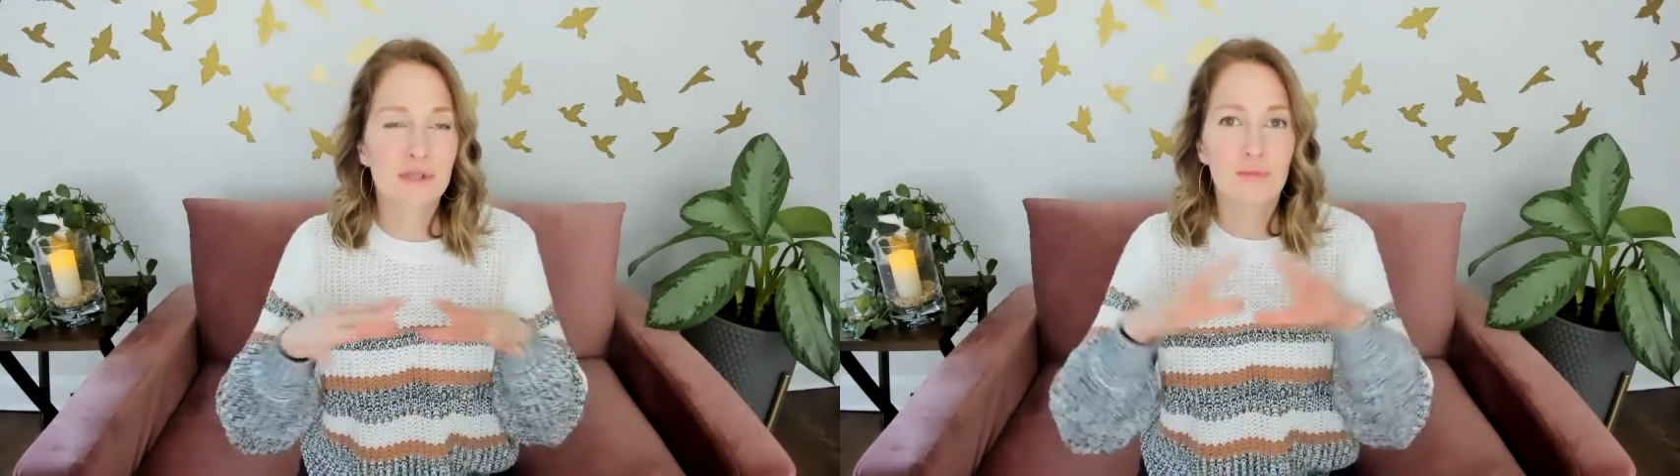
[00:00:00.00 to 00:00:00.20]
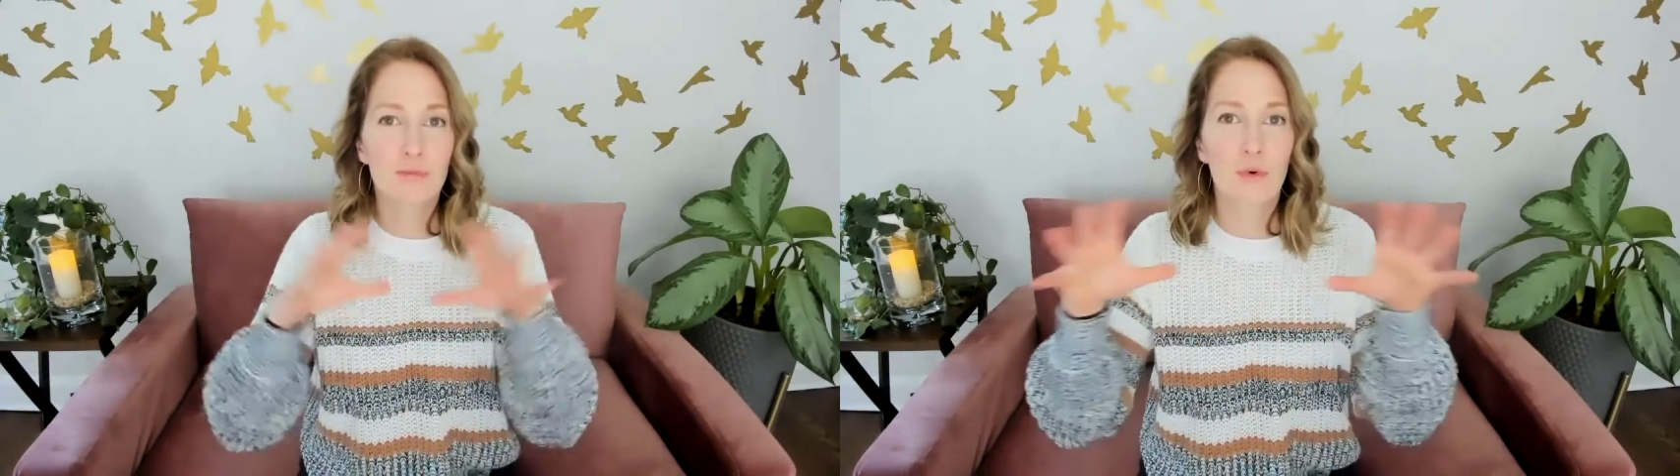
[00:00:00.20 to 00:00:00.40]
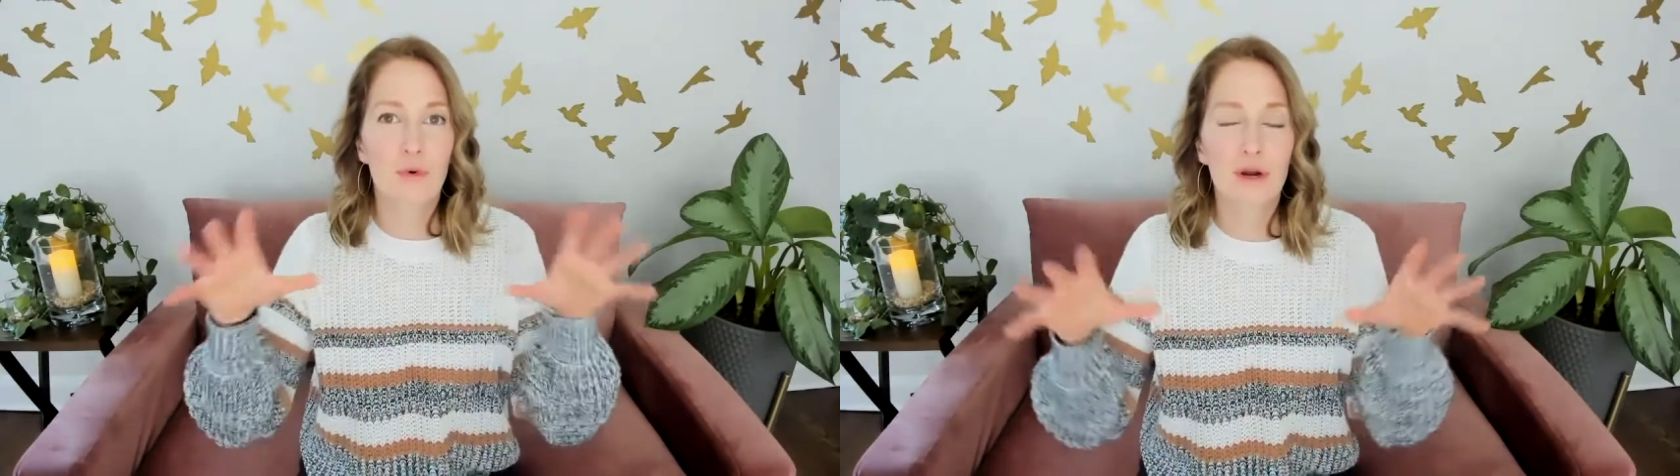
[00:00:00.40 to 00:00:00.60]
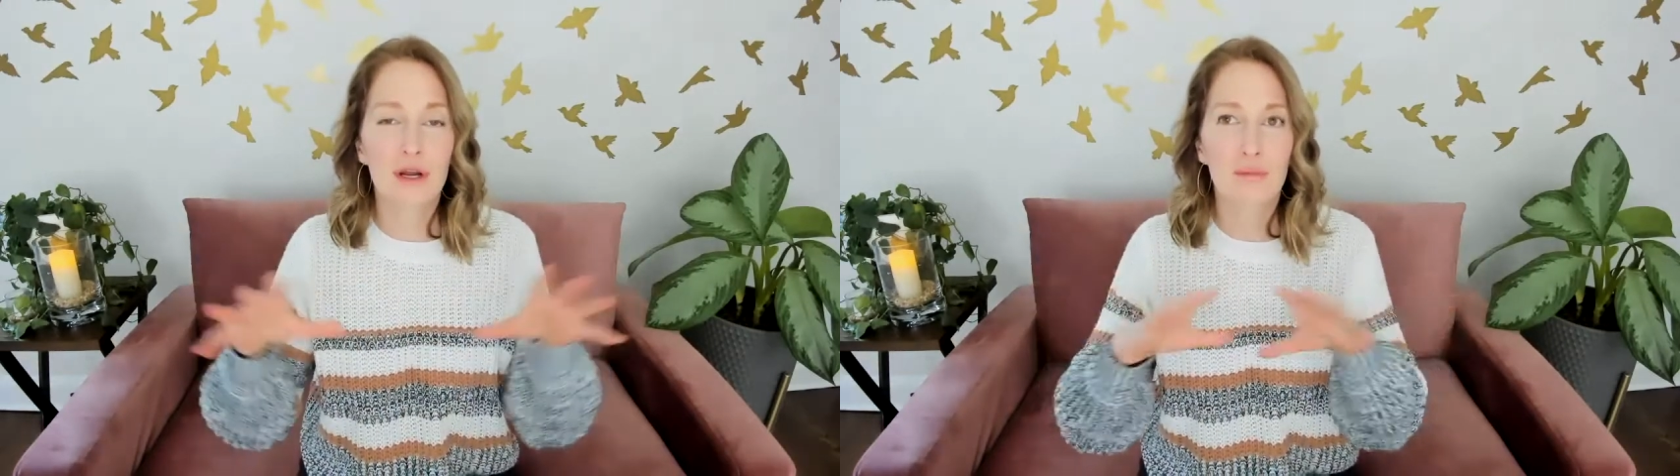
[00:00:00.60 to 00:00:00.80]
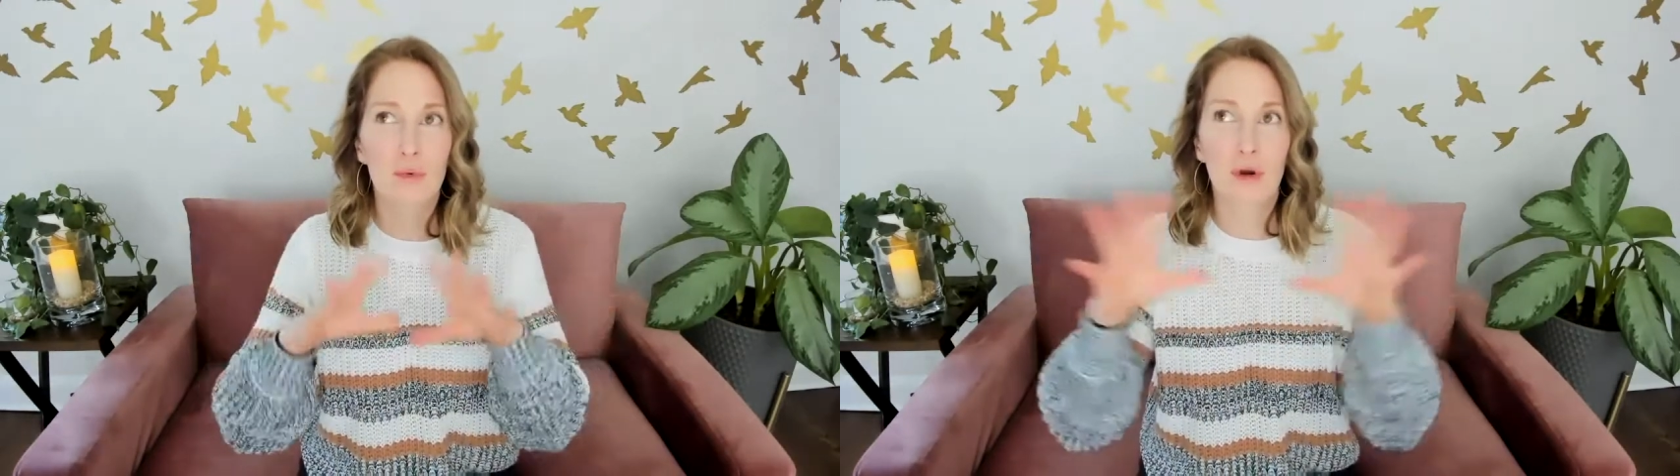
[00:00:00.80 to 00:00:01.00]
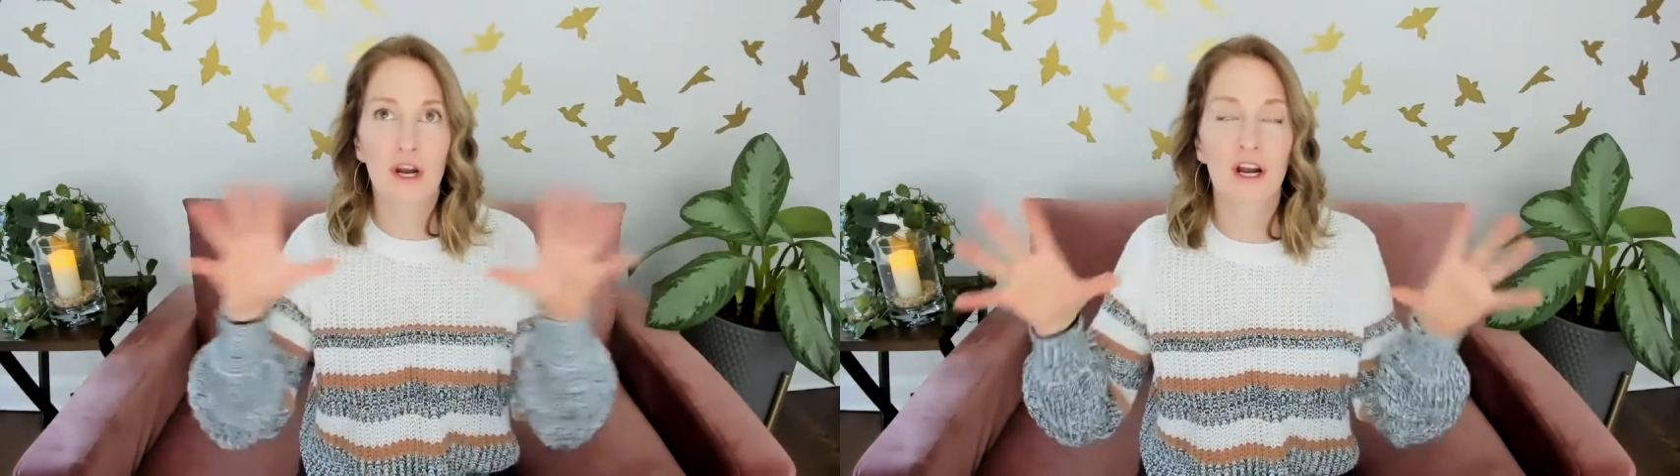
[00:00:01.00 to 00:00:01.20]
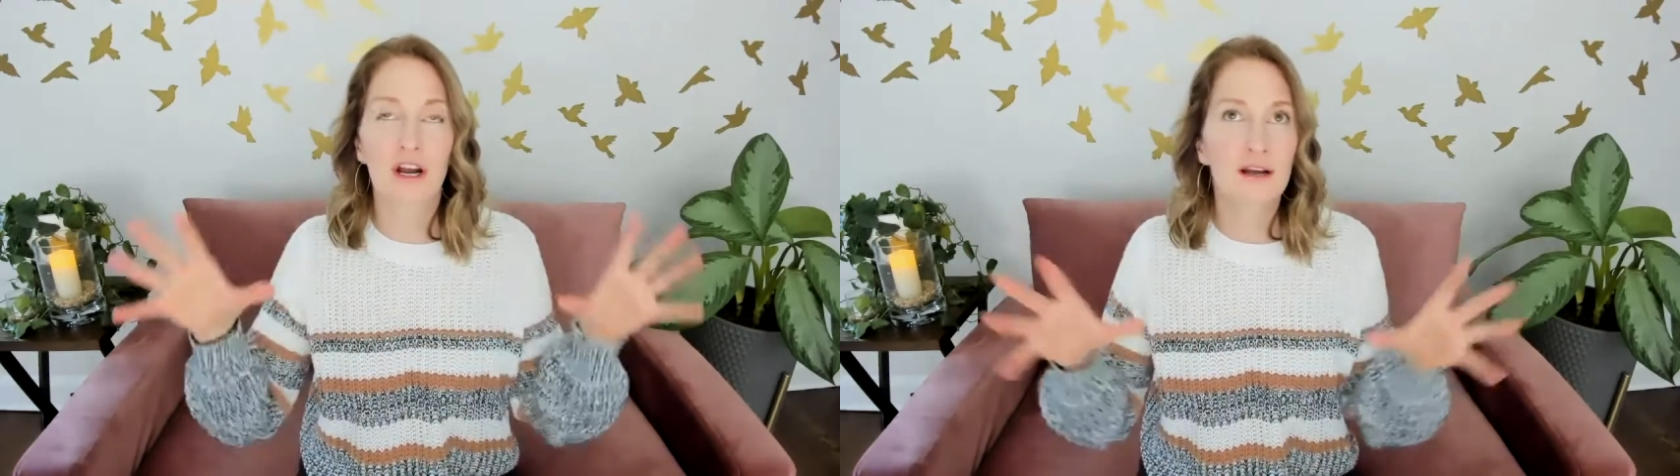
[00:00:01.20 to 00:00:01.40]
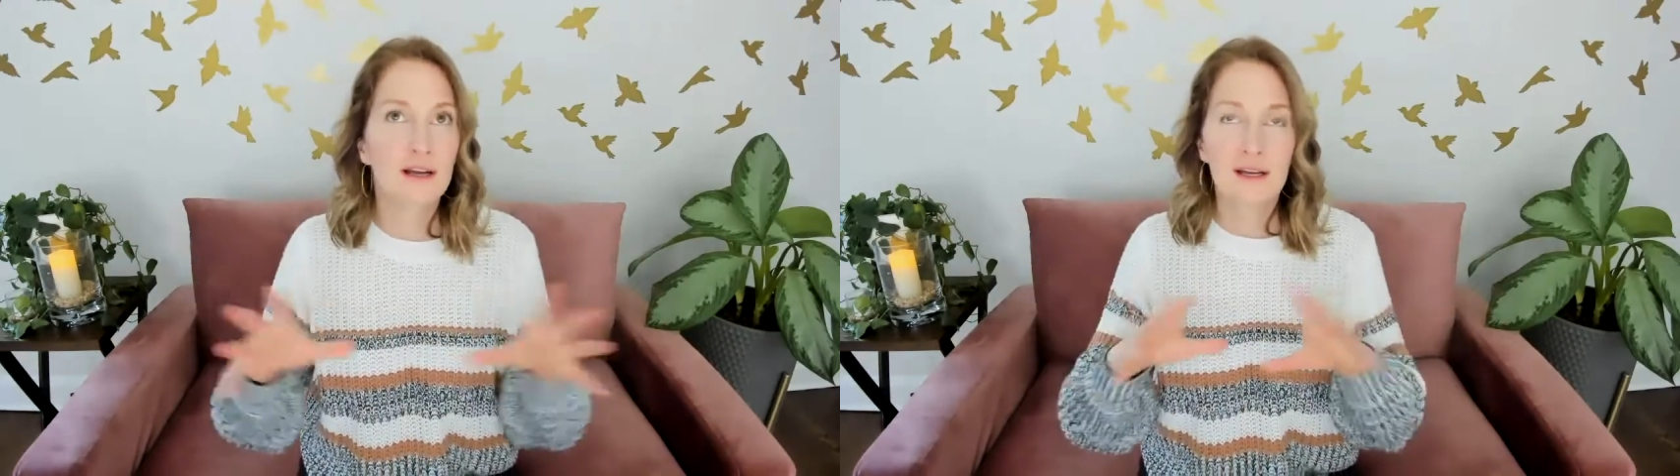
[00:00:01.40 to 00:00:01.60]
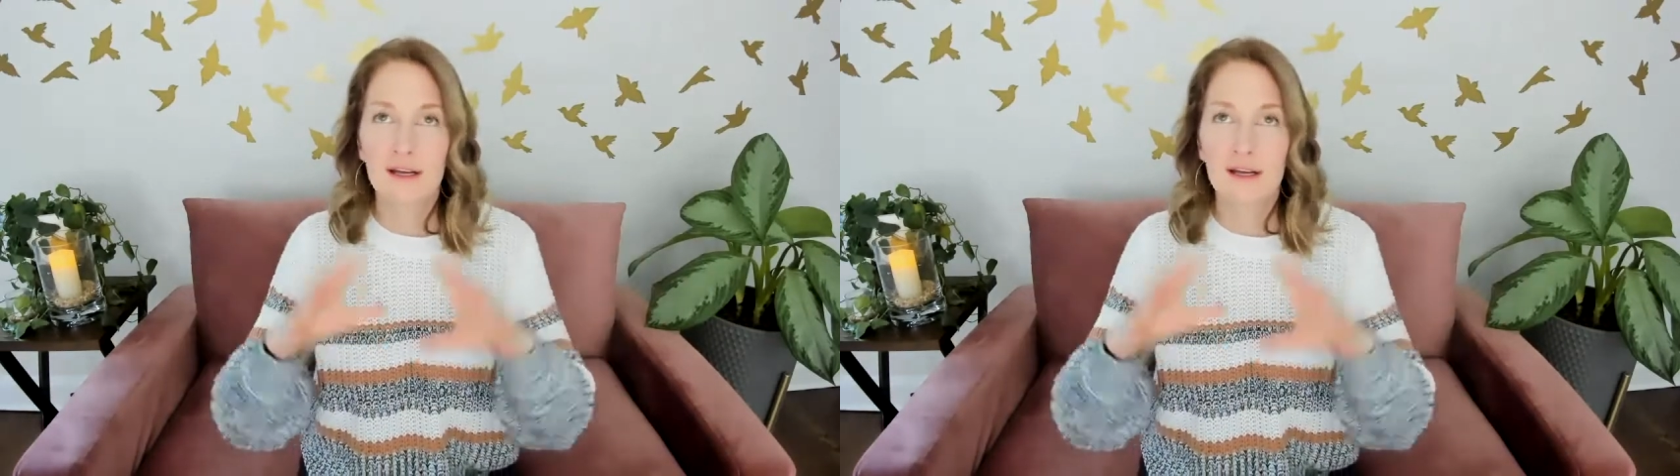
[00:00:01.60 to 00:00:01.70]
more and more